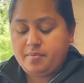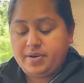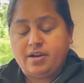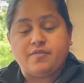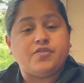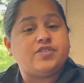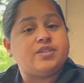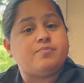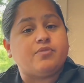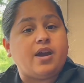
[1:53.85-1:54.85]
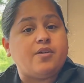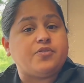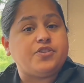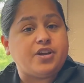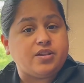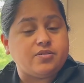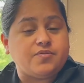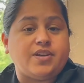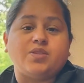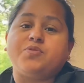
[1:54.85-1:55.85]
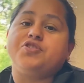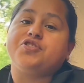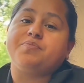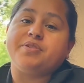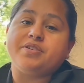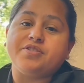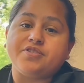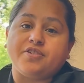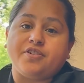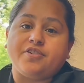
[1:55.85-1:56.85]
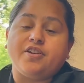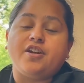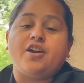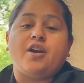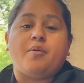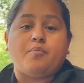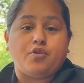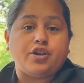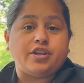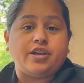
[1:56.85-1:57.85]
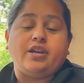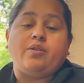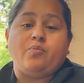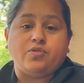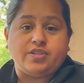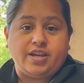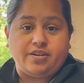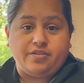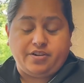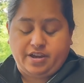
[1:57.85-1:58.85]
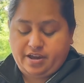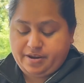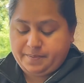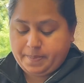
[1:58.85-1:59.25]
Now if you see brown or yellow, that's where you should be concerned. Bring it in, we'll take a look at it.